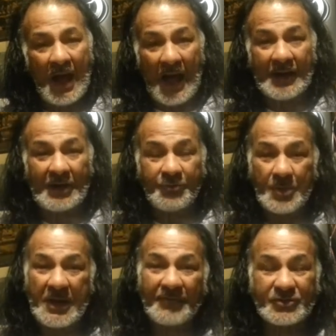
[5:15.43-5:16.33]
and as
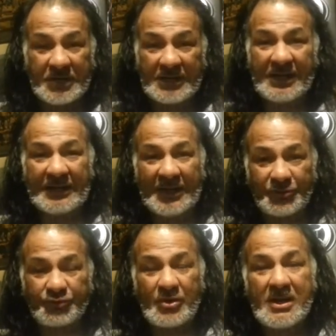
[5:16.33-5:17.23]
we have seen in
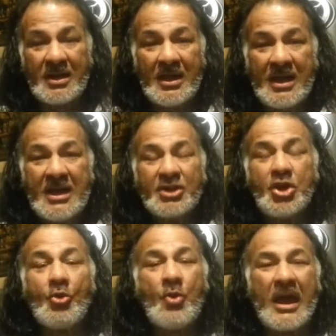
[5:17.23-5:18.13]
history,
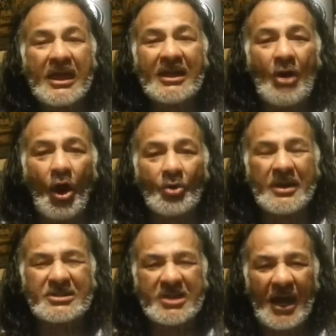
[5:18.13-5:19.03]
the wicked
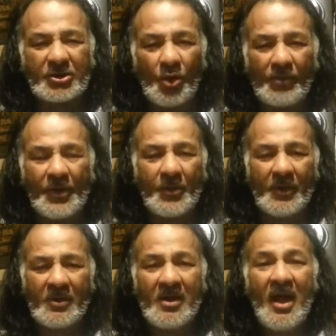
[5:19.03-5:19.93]
always get over
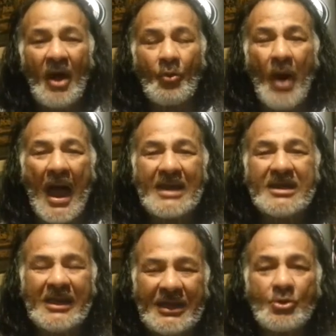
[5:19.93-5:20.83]
while
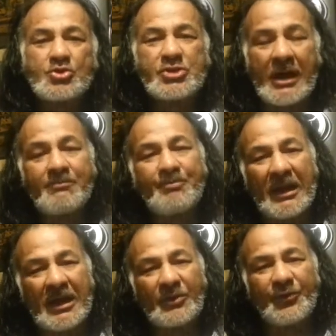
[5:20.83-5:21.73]
the innocent
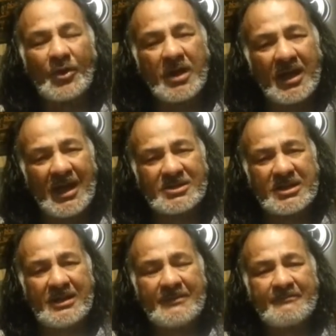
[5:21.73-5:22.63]
paid for the
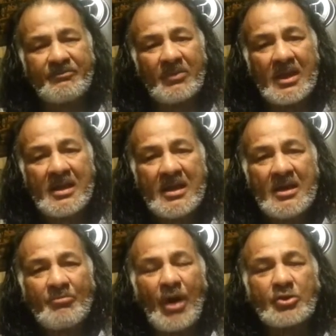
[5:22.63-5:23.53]
guilty.
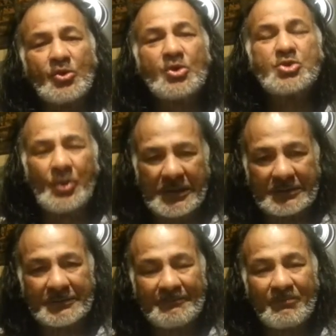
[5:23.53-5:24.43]
But who do it?